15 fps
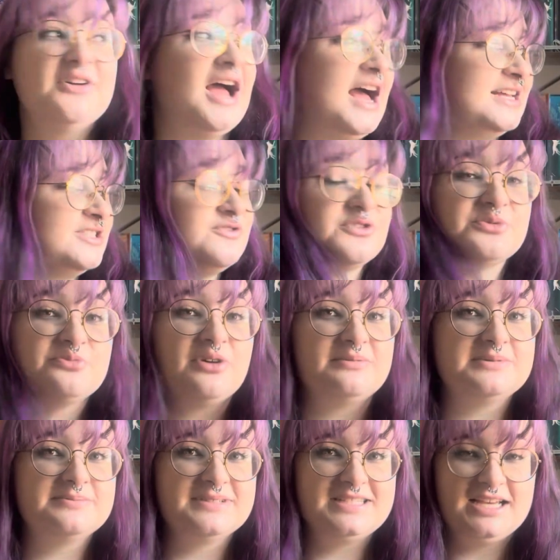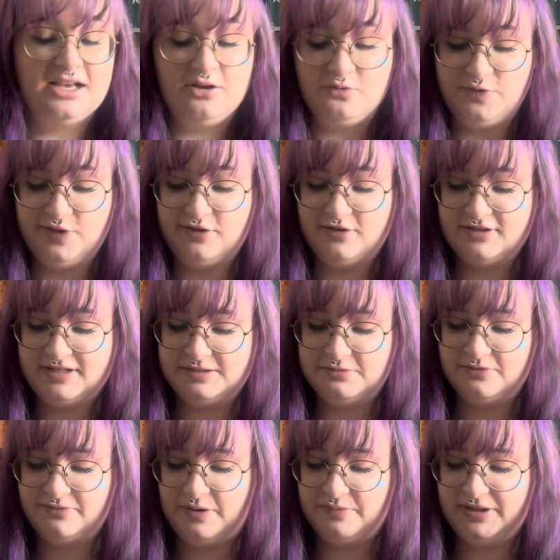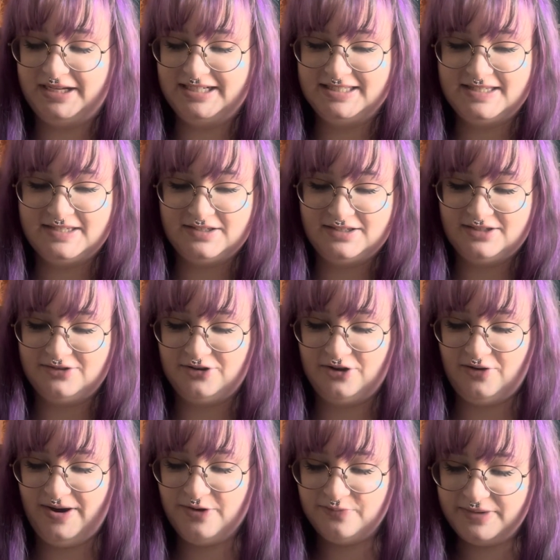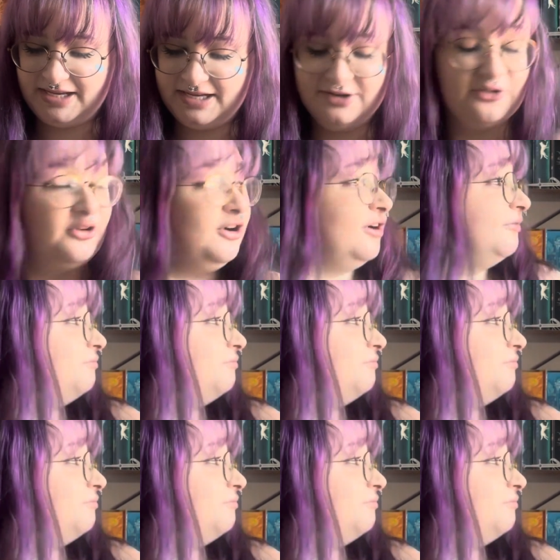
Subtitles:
As you can probably tell with some of my plants that are around me, or